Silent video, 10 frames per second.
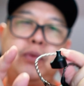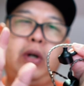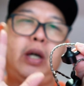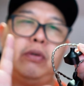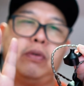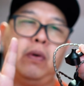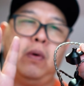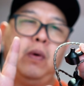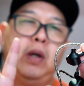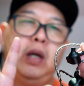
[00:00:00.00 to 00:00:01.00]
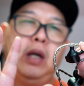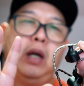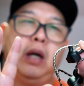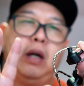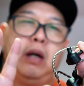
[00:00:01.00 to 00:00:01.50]
Okay, so
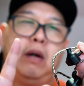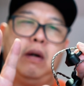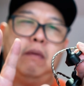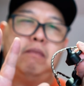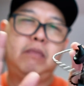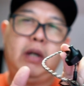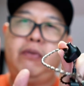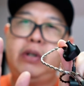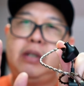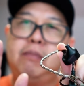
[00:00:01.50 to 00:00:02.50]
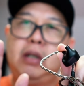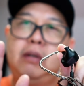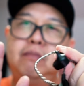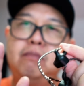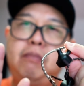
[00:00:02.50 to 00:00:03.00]
yeah, very
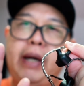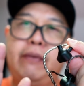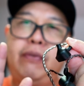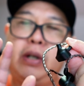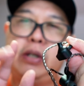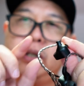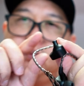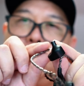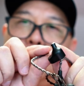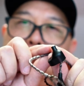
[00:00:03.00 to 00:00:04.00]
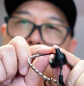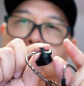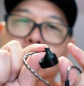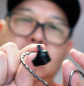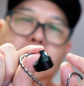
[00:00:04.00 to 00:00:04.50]
similar, black finish as well.
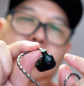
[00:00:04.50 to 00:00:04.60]
So